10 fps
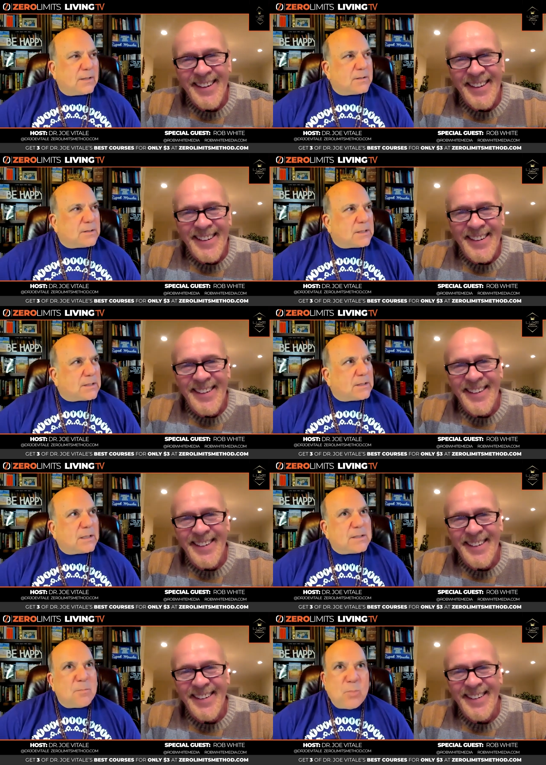Speaker 1: there's
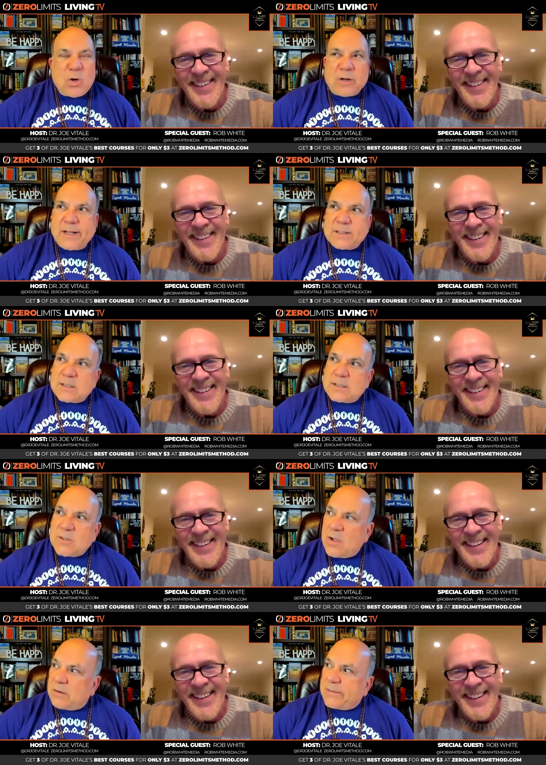that's a book. That's a
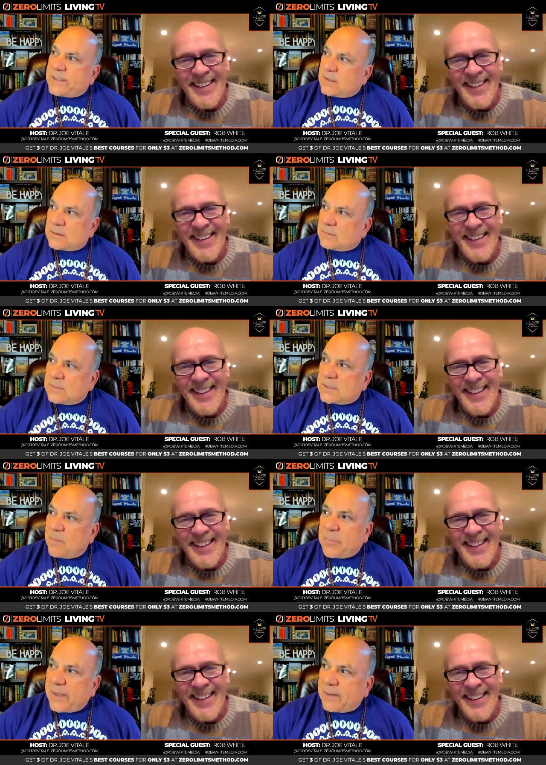song. That's a
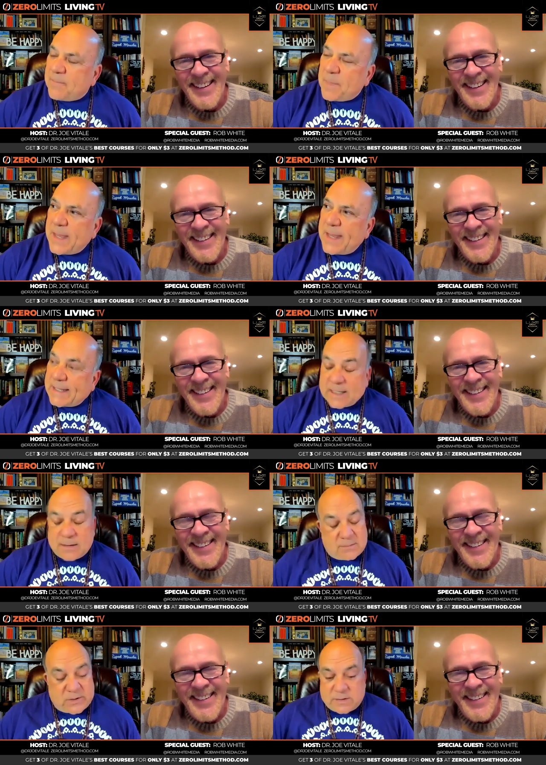something. That
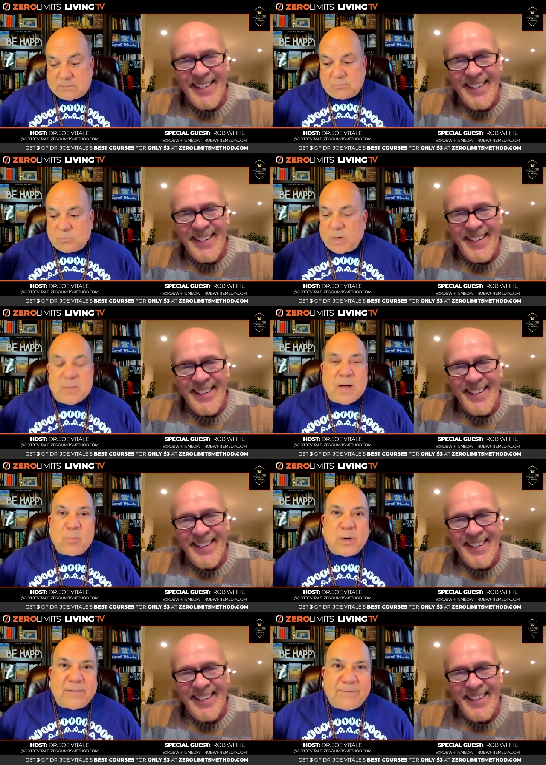just
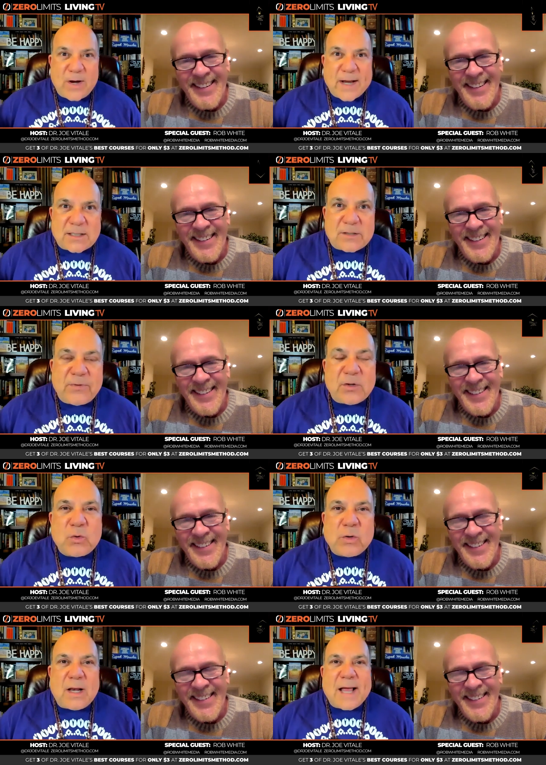remembering the phrase "feel
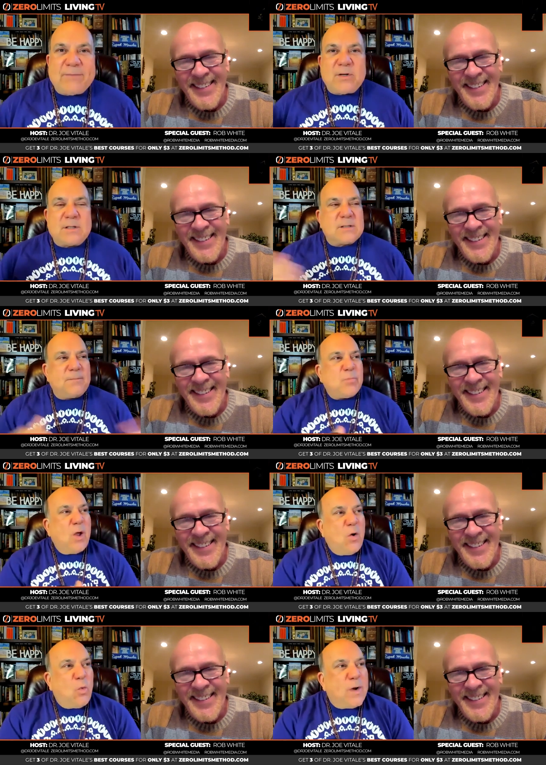your aliveness."
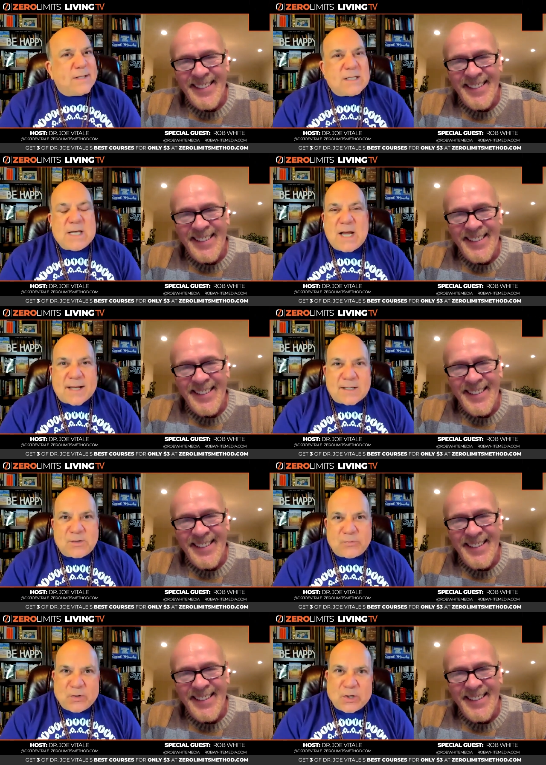What's
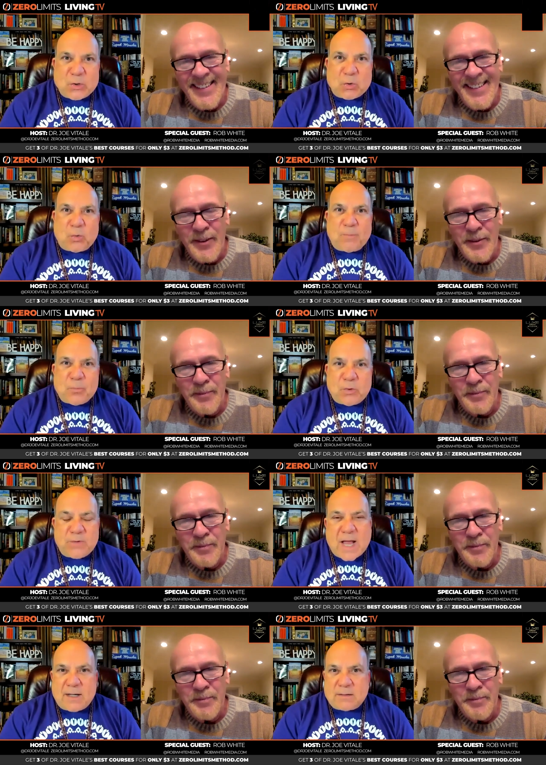next for you? You've
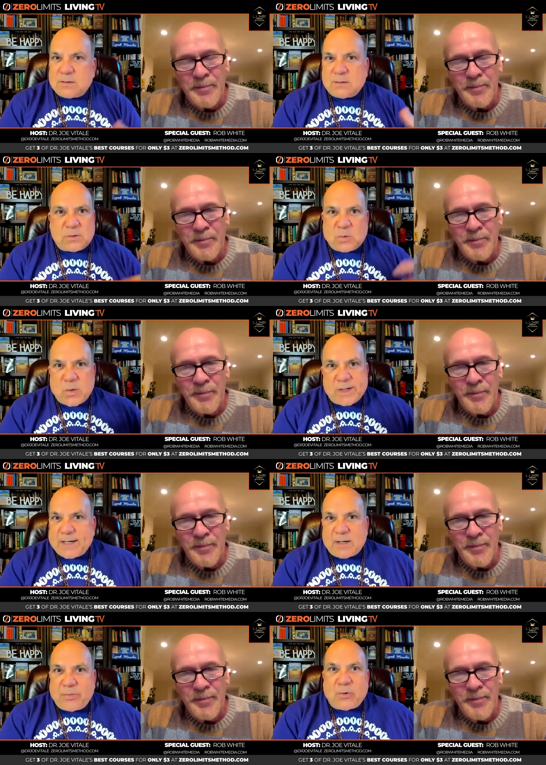got 20
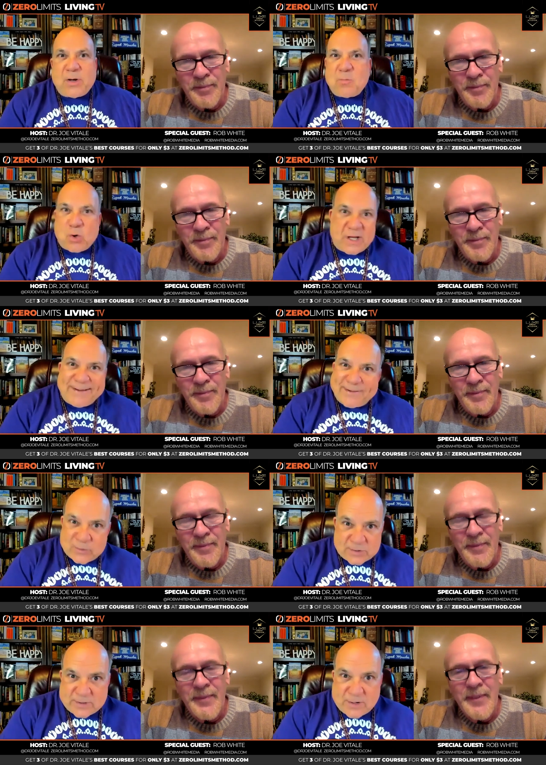to 30 more years to